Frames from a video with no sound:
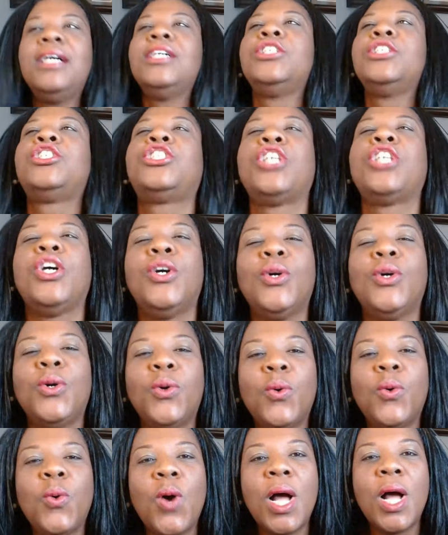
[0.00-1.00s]

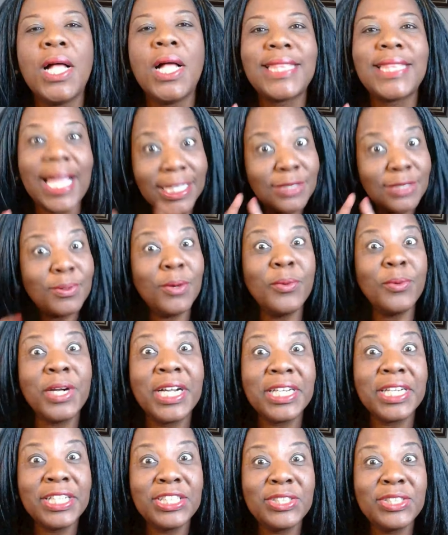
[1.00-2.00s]
So that's what we're
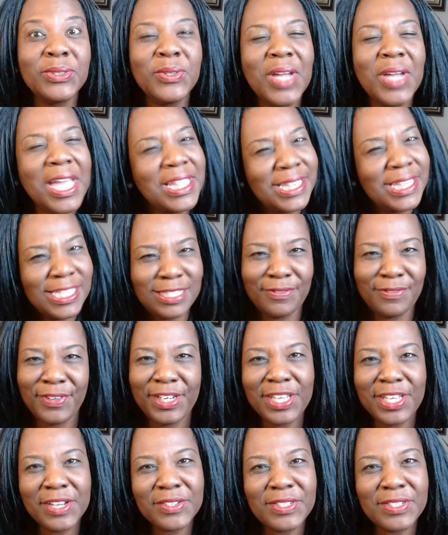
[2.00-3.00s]
gonna do in this
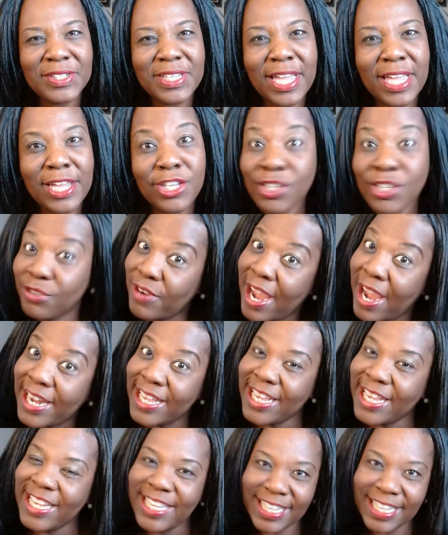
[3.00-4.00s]
video today. You
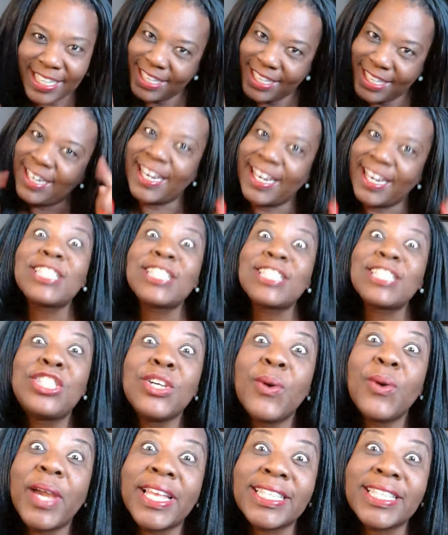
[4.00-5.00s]
ready? Let's
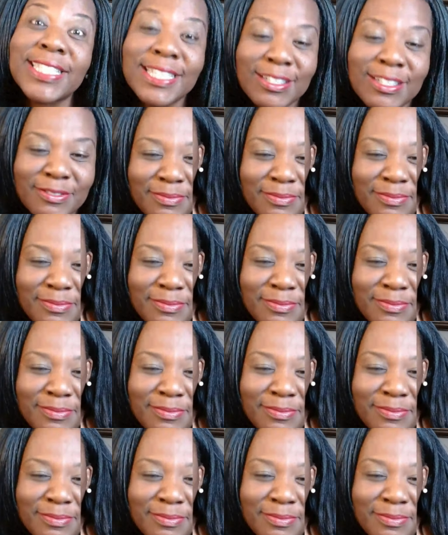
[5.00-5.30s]
do it.